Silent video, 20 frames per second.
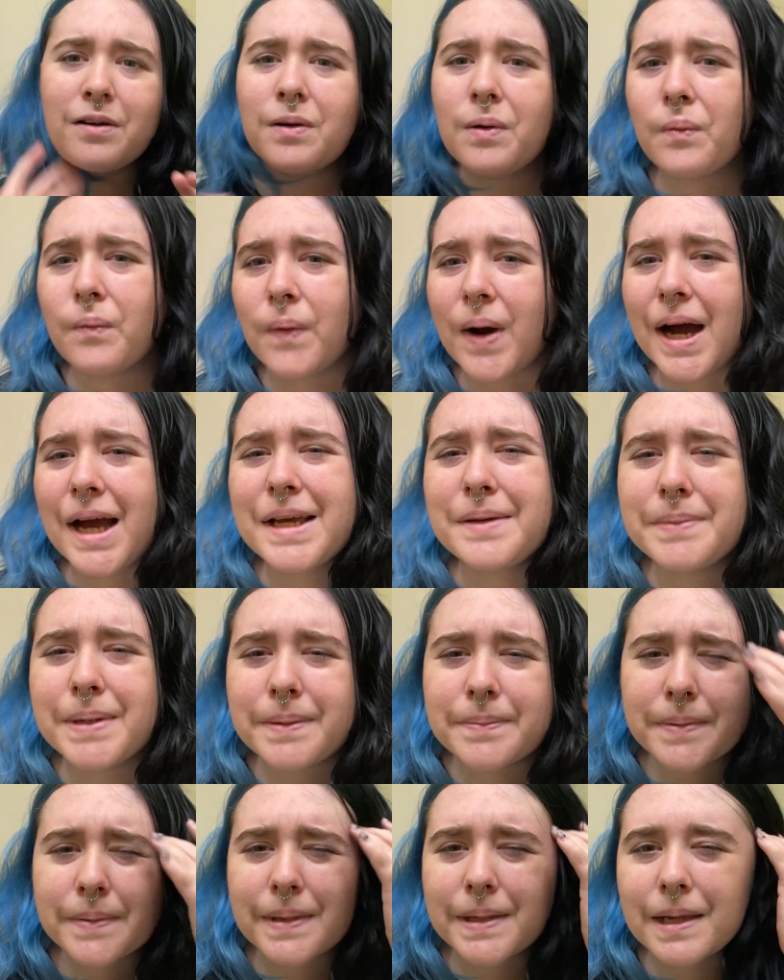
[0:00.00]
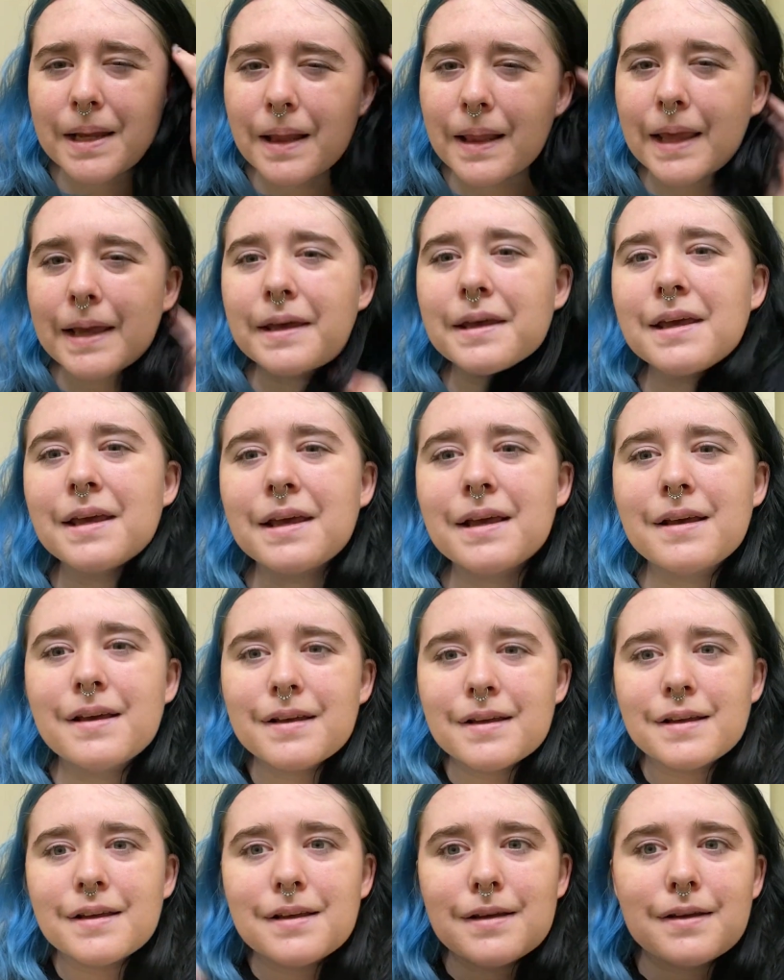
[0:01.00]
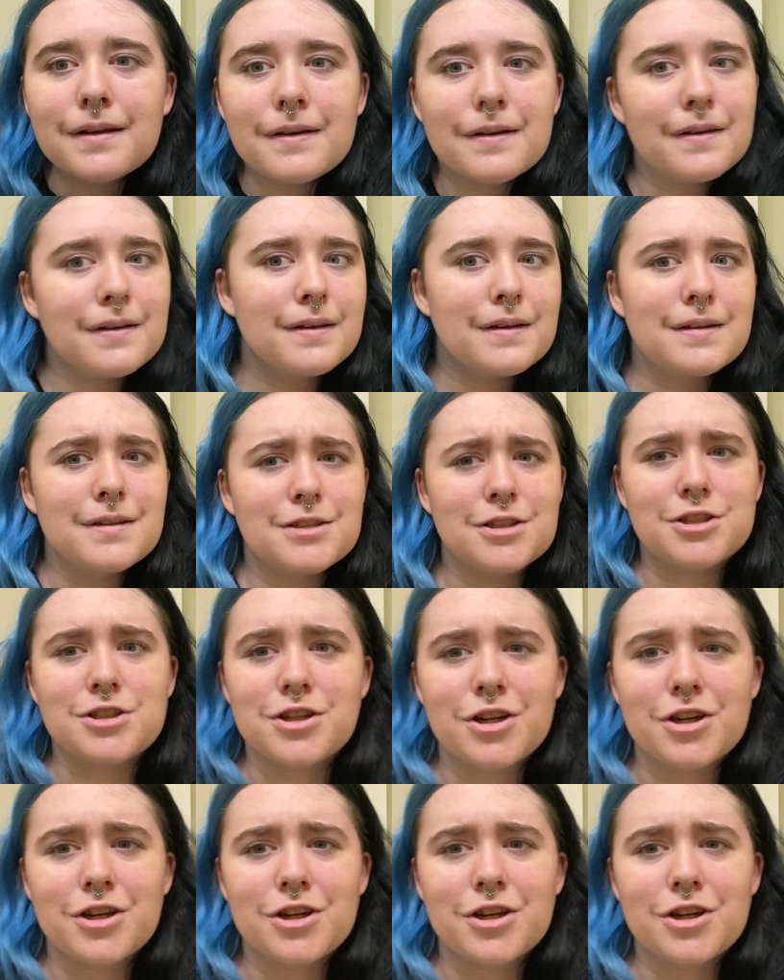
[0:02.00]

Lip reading: know why people need to like just